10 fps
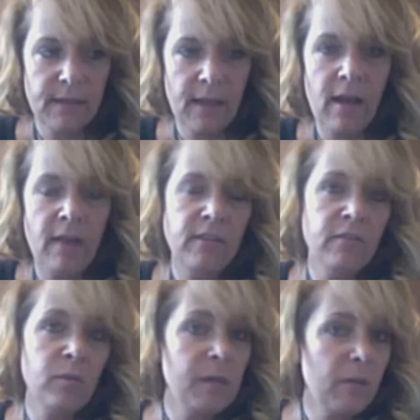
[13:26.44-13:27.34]
I've
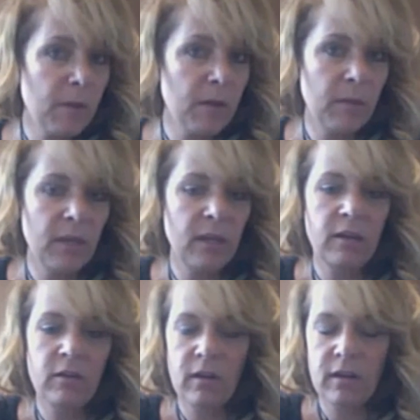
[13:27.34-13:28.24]
never been a big meat
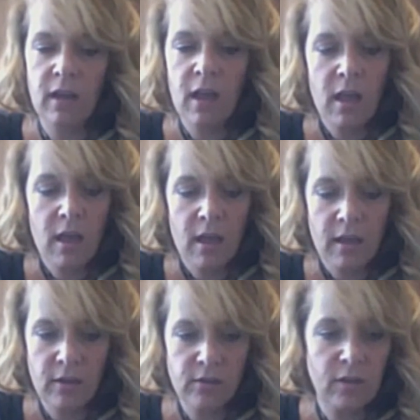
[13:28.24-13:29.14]
eater, and
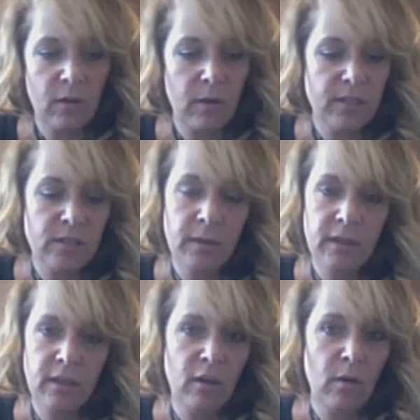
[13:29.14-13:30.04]
years ago I just went,
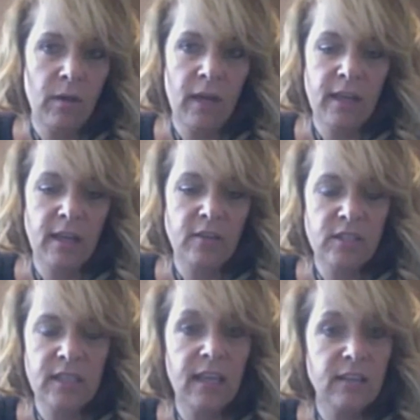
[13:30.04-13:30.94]
I
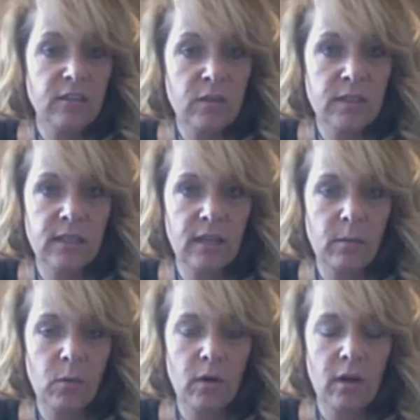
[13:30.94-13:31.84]
just can't do this
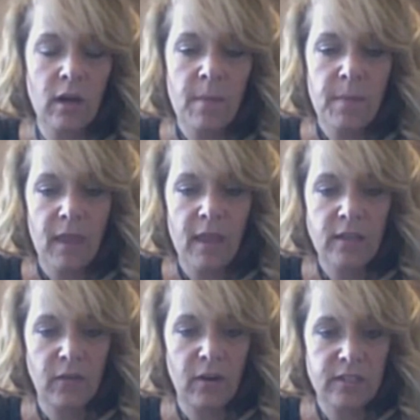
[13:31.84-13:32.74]
anymore.
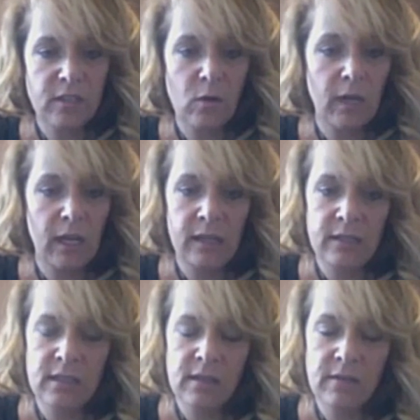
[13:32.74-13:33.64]
As far as the organic
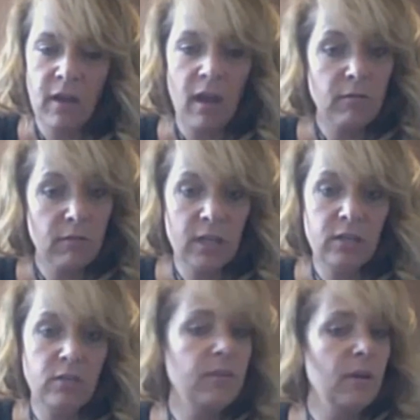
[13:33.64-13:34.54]
stuff, I really
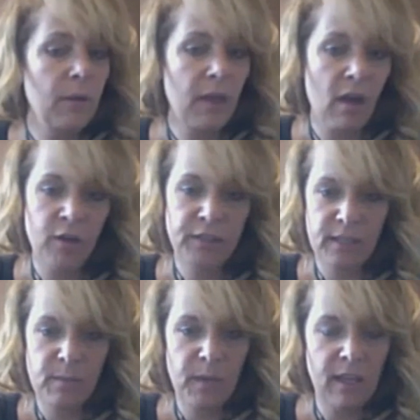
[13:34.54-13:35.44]
do feel we all need
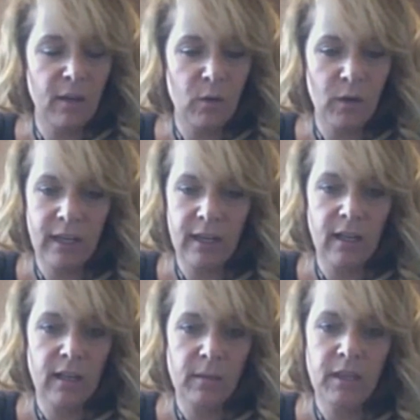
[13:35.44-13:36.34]
to be eating
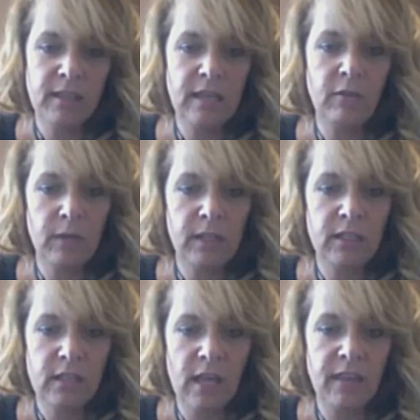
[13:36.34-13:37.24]
organically, because I
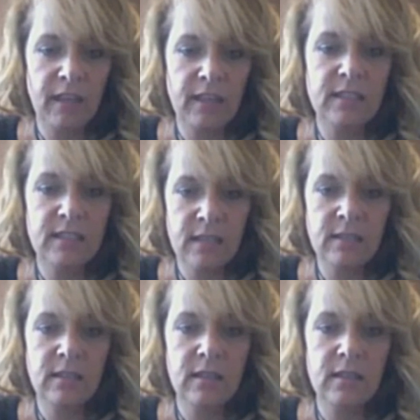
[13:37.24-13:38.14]
think it's
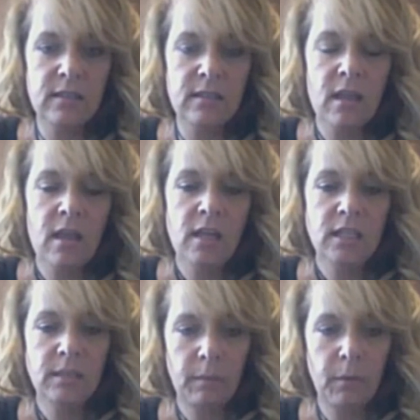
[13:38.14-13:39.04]
senseless
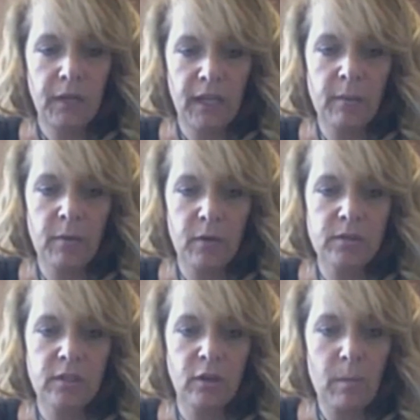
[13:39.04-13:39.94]
to be putting
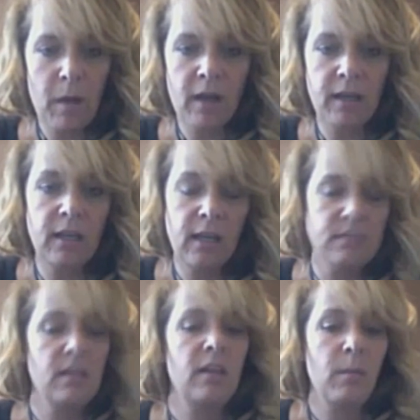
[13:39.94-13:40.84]
chemicals in our body and
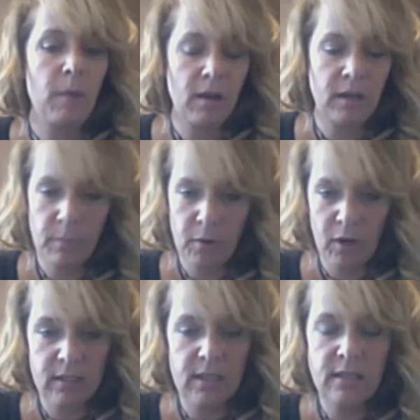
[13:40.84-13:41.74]
asking our body to
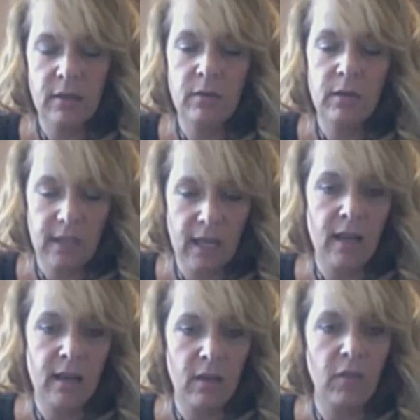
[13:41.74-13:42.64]
process out yet
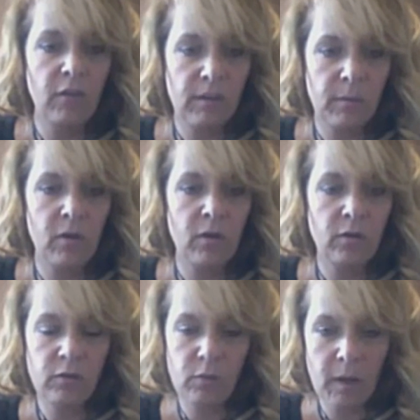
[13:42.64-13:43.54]
another chemical,
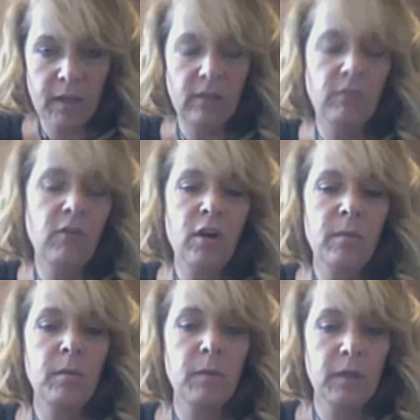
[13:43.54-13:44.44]
never mind the
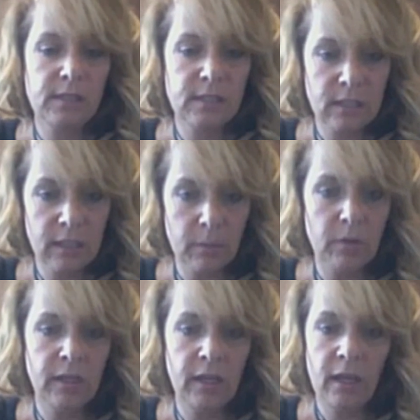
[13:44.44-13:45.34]
environment, but let's
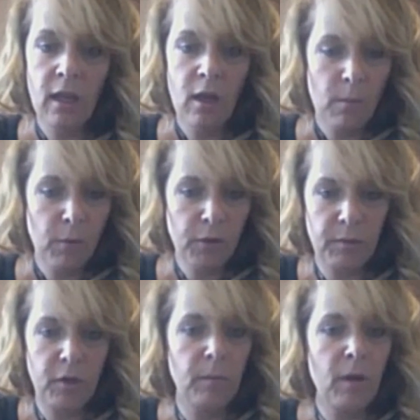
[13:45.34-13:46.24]
deliberately put
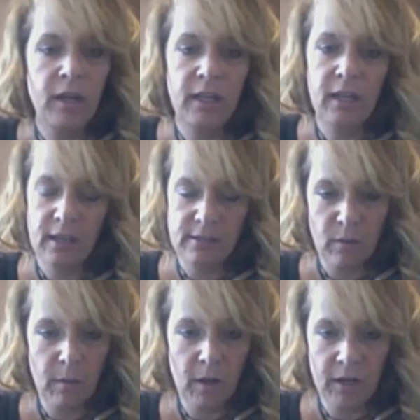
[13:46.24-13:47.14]
them in our body and ask
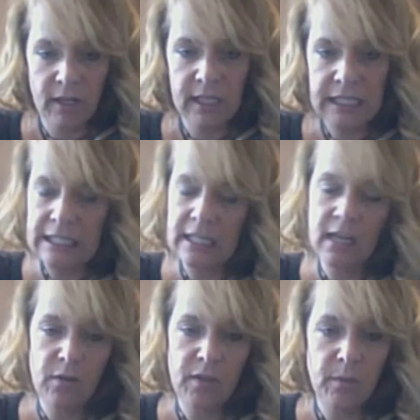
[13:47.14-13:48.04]
our body to clean it. I
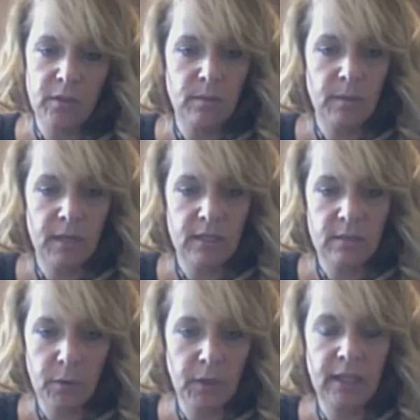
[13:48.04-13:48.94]
don't think we should be
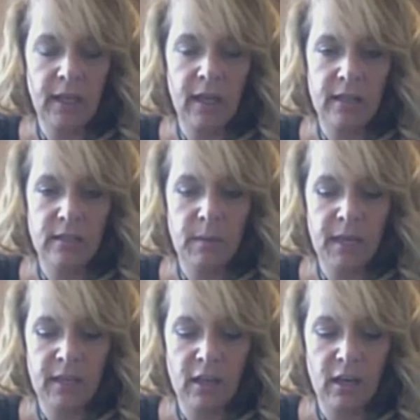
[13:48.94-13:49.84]
putting that kind of
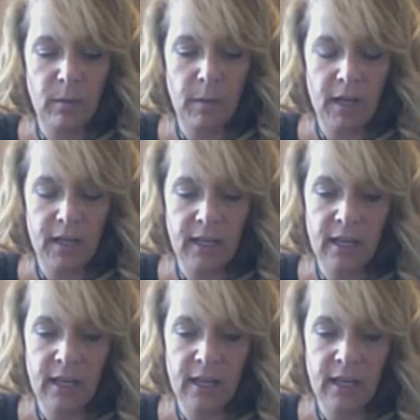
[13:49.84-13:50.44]
demand on our body.